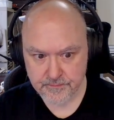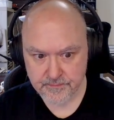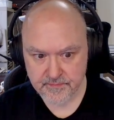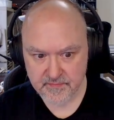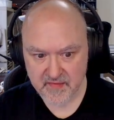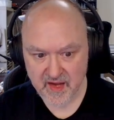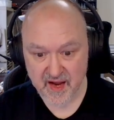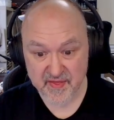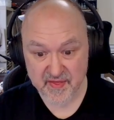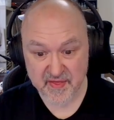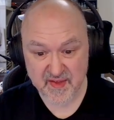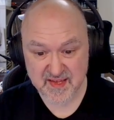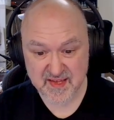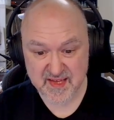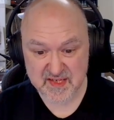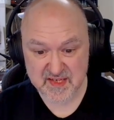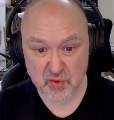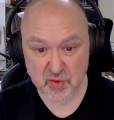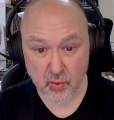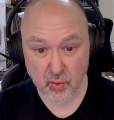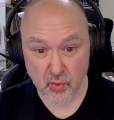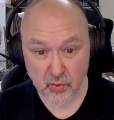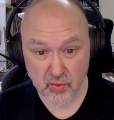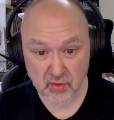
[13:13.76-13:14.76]
I think that's
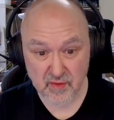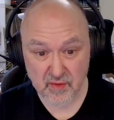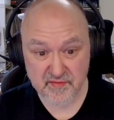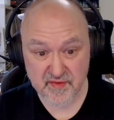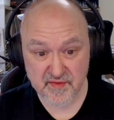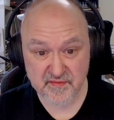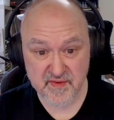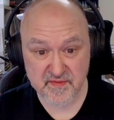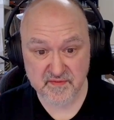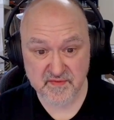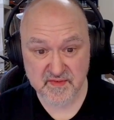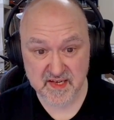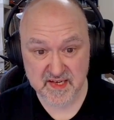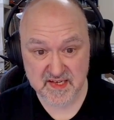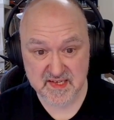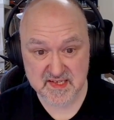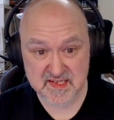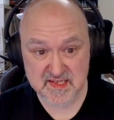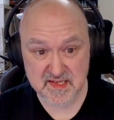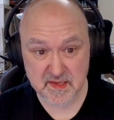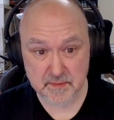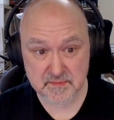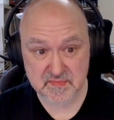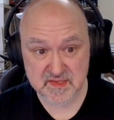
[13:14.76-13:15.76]
all of the 15
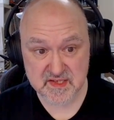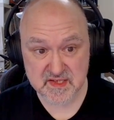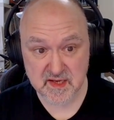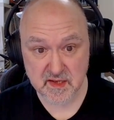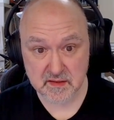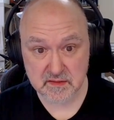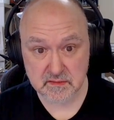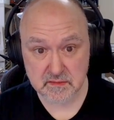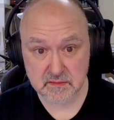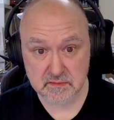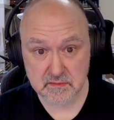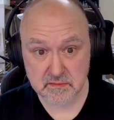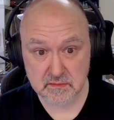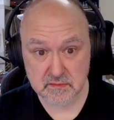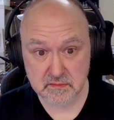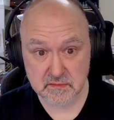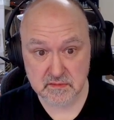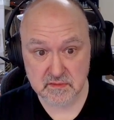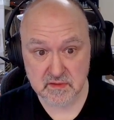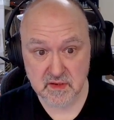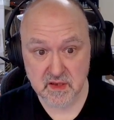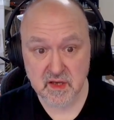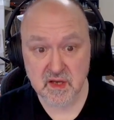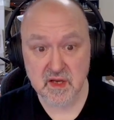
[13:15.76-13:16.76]
sums done.
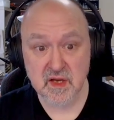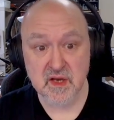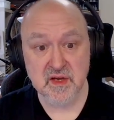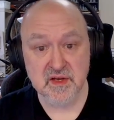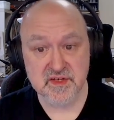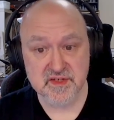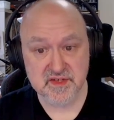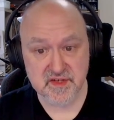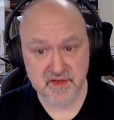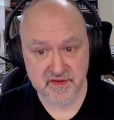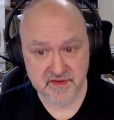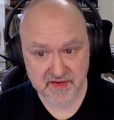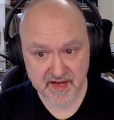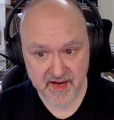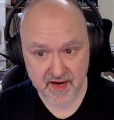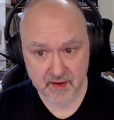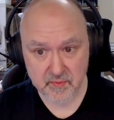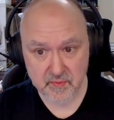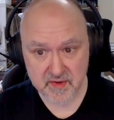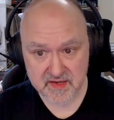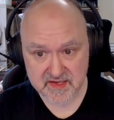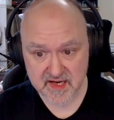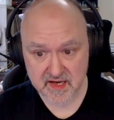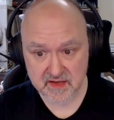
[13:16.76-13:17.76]
So now
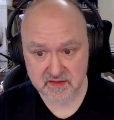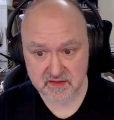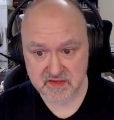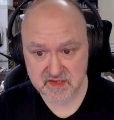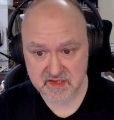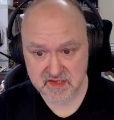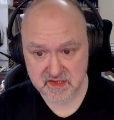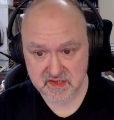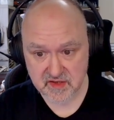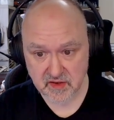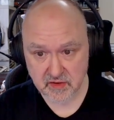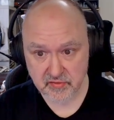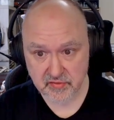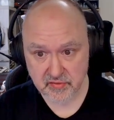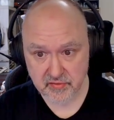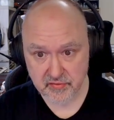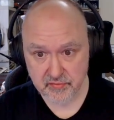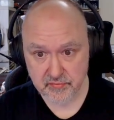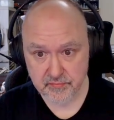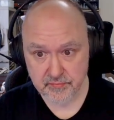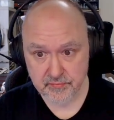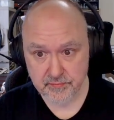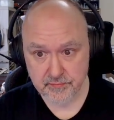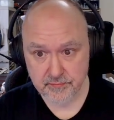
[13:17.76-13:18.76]
we're down to
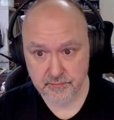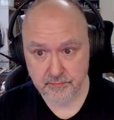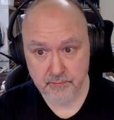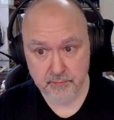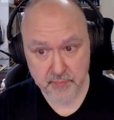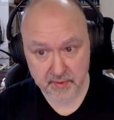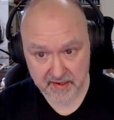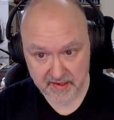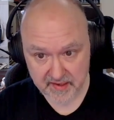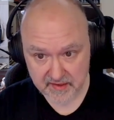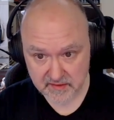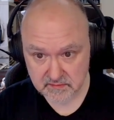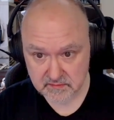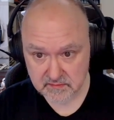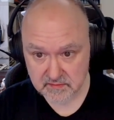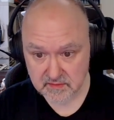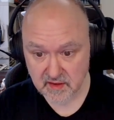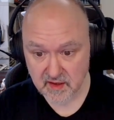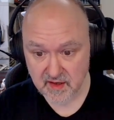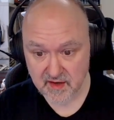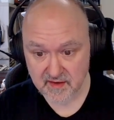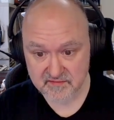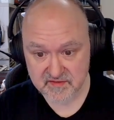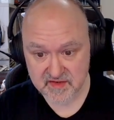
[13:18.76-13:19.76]
Sudoku. But
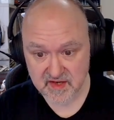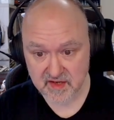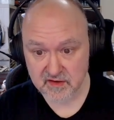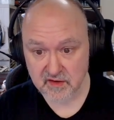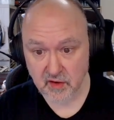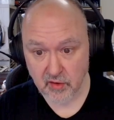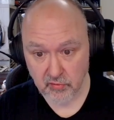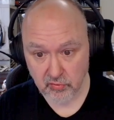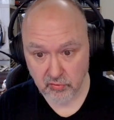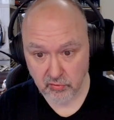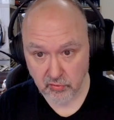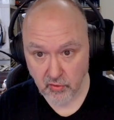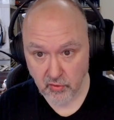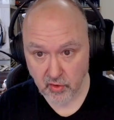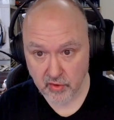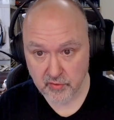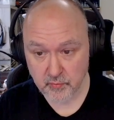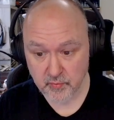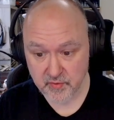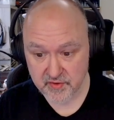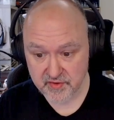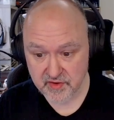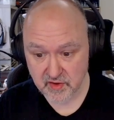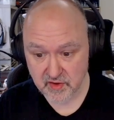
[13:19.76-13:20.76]
I've done a lot
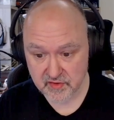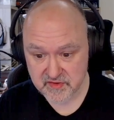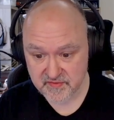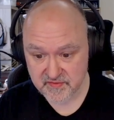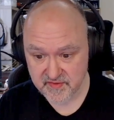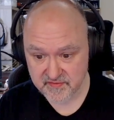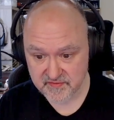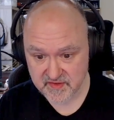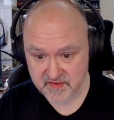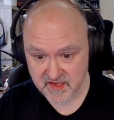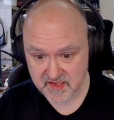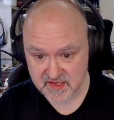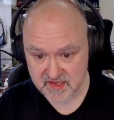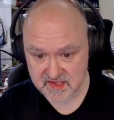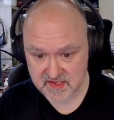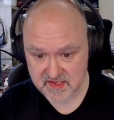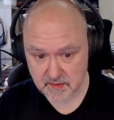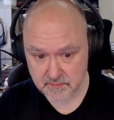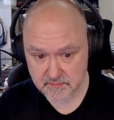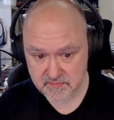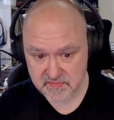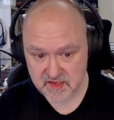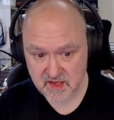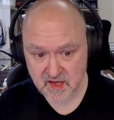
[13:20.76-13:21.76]
with those 15
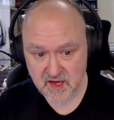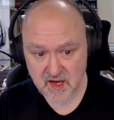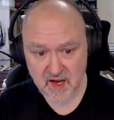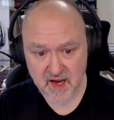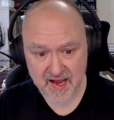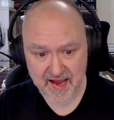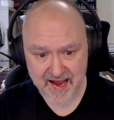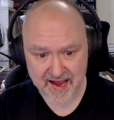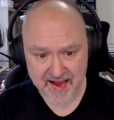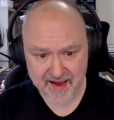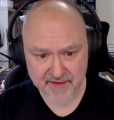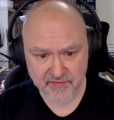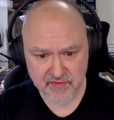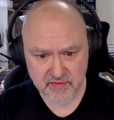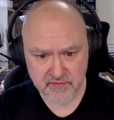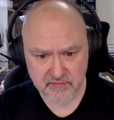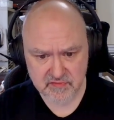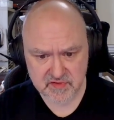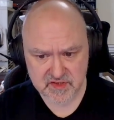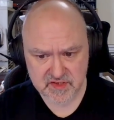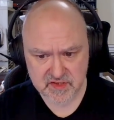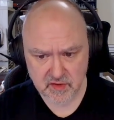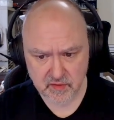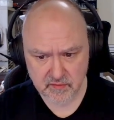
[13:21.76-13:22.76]
sums. Haven't
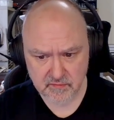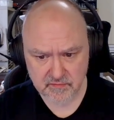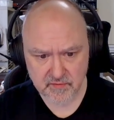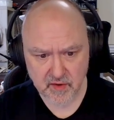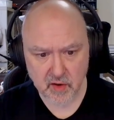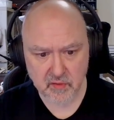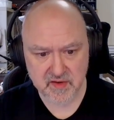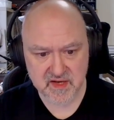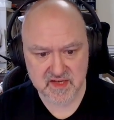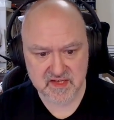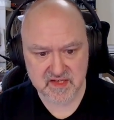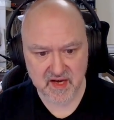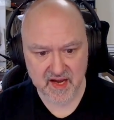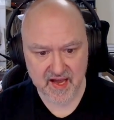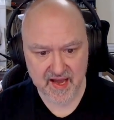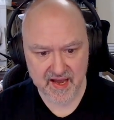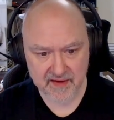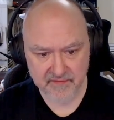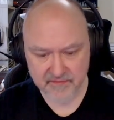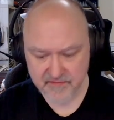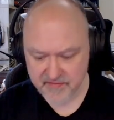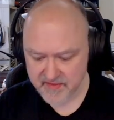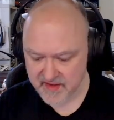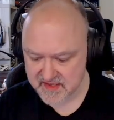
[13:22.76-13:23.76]
resolved, oh yes, I have.